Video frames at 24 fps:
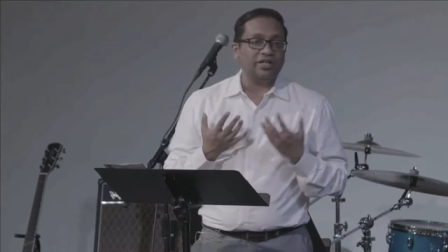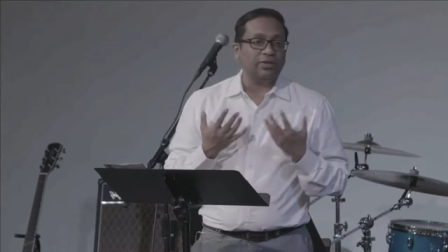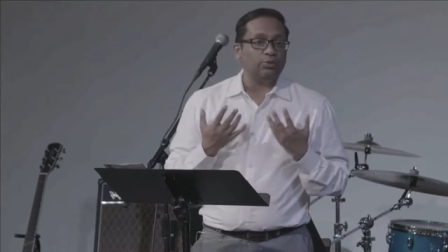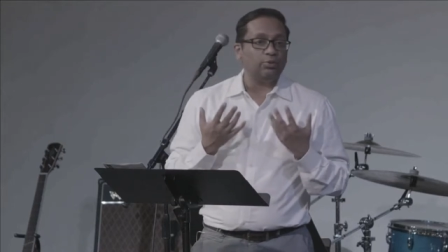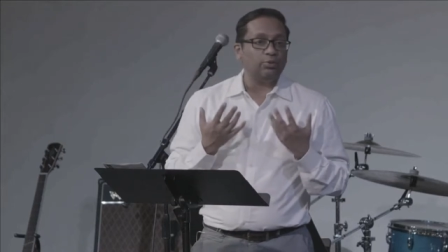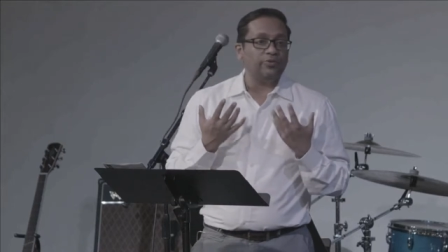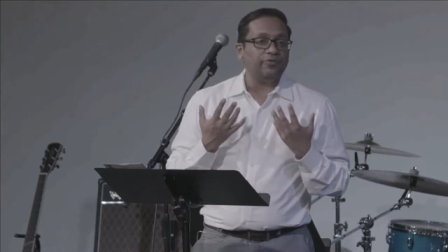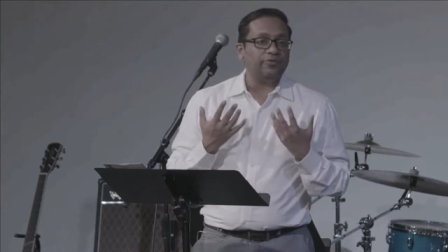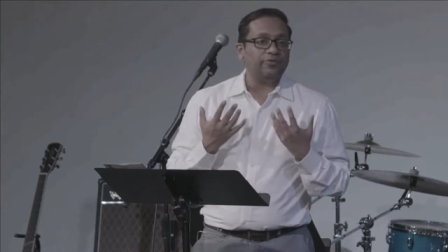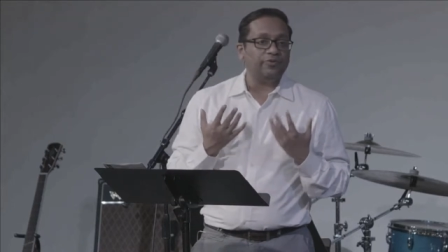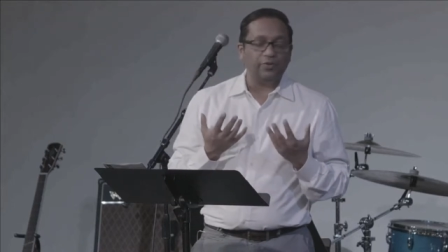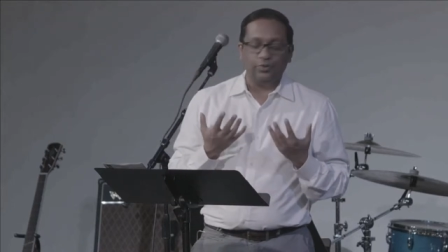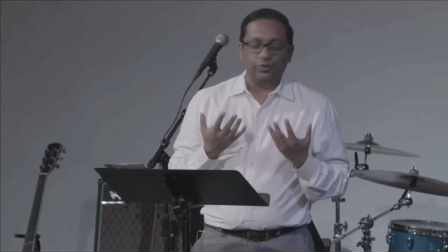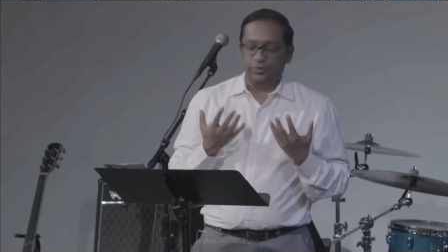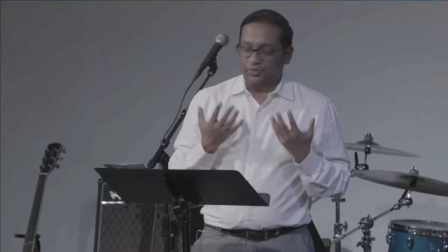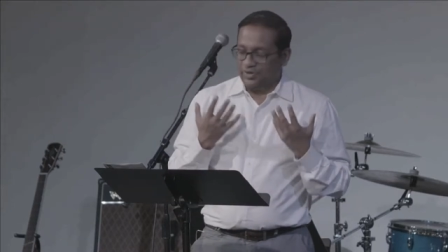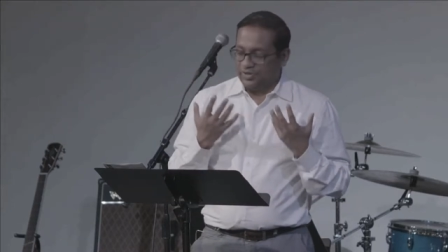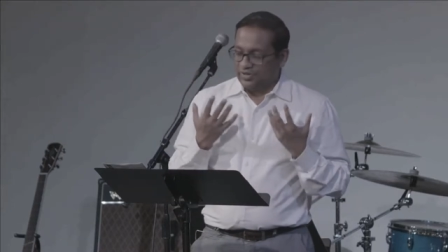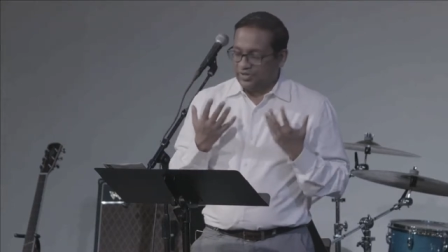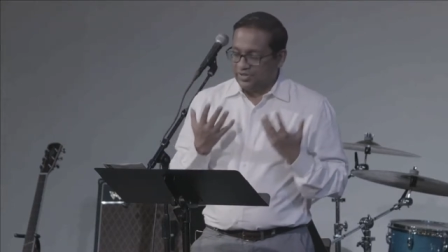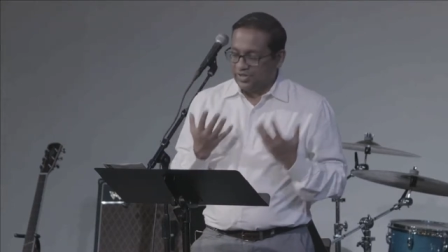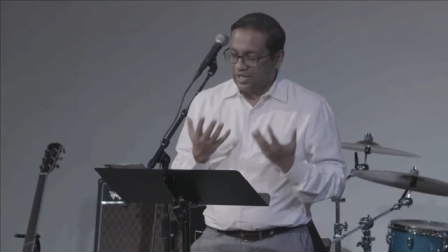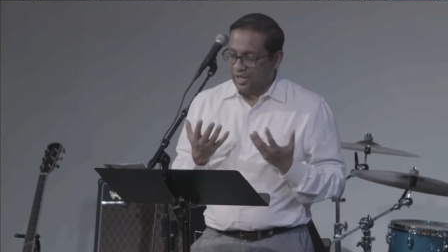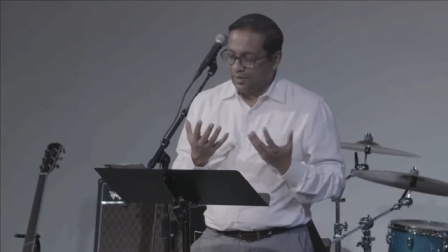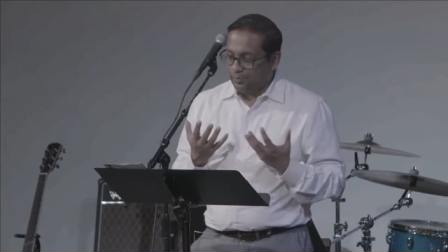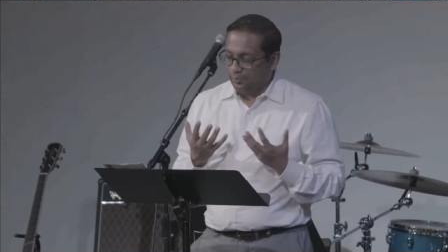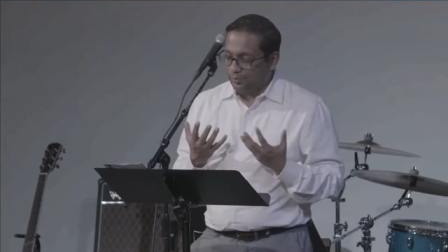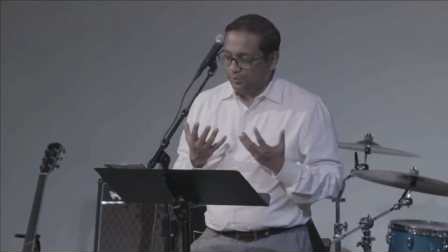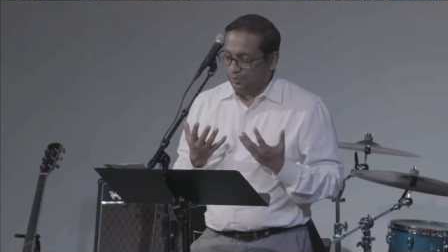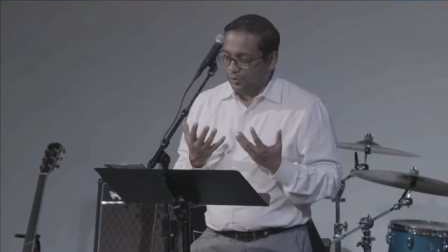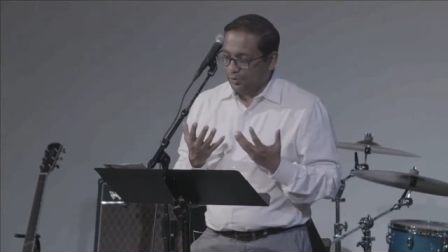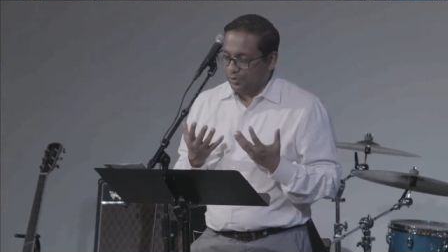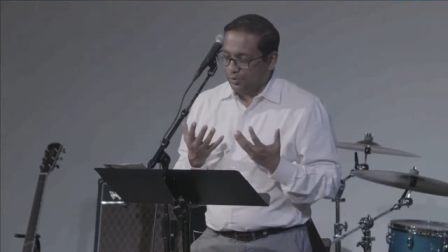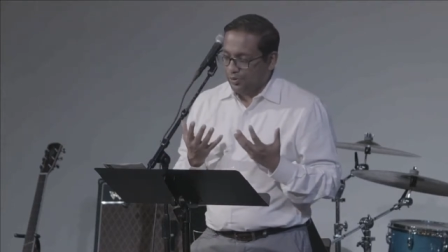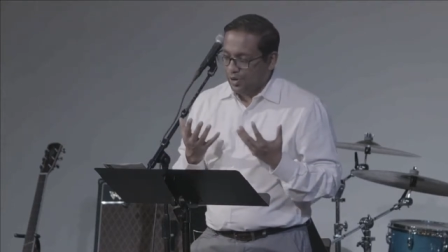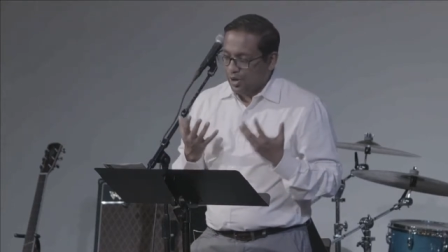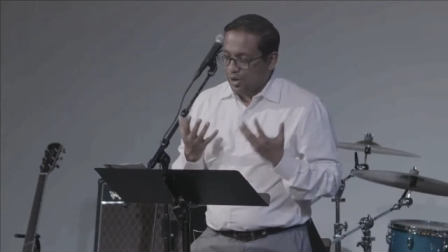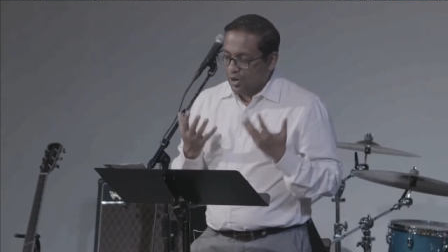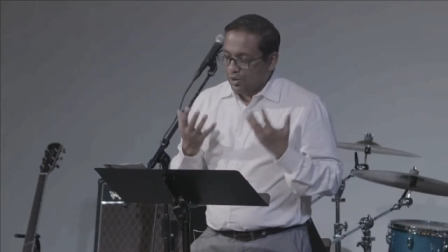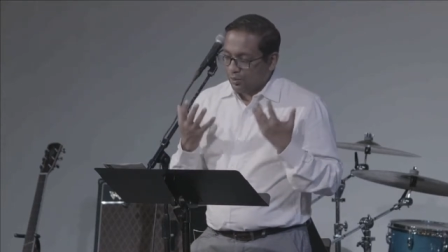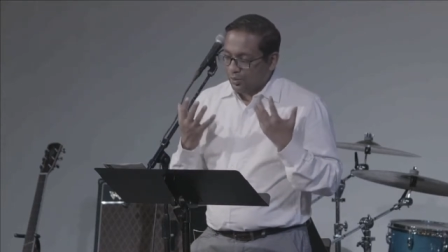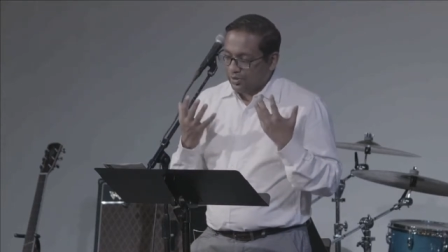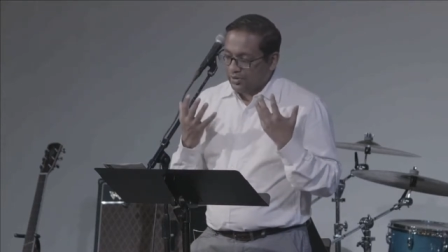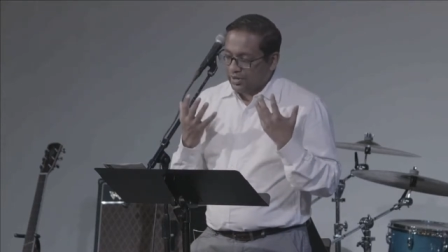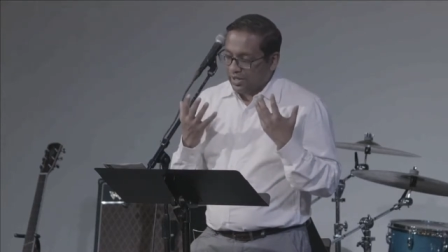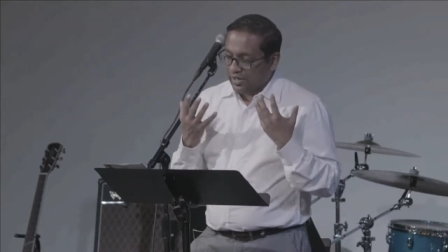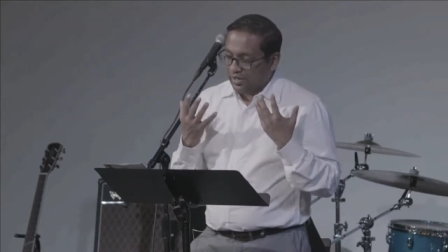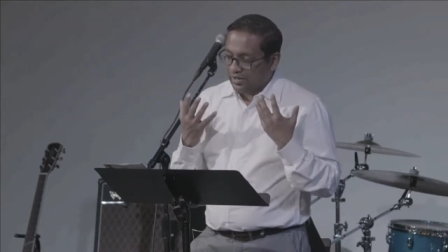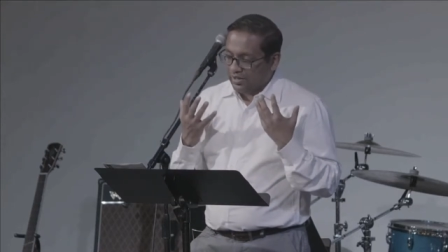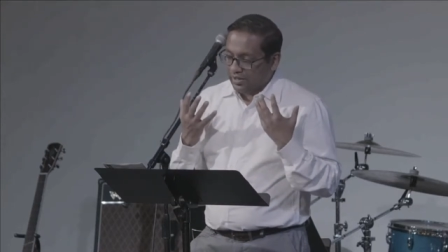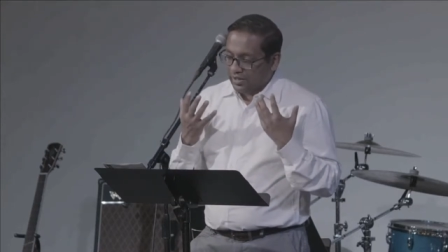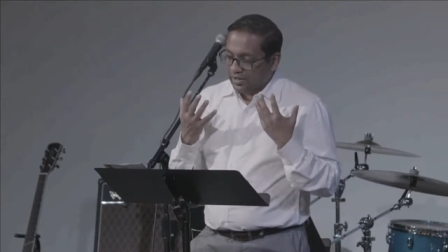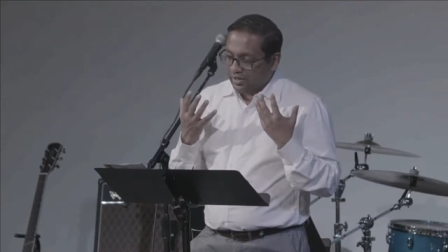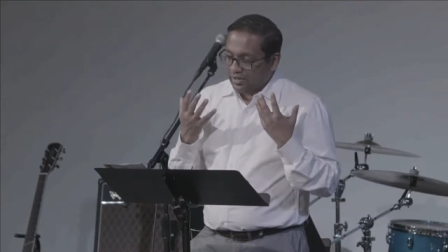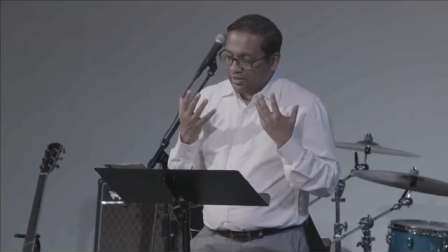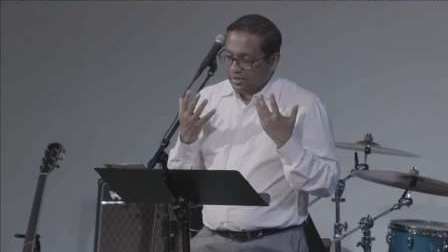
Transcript: that would fill the temple when they,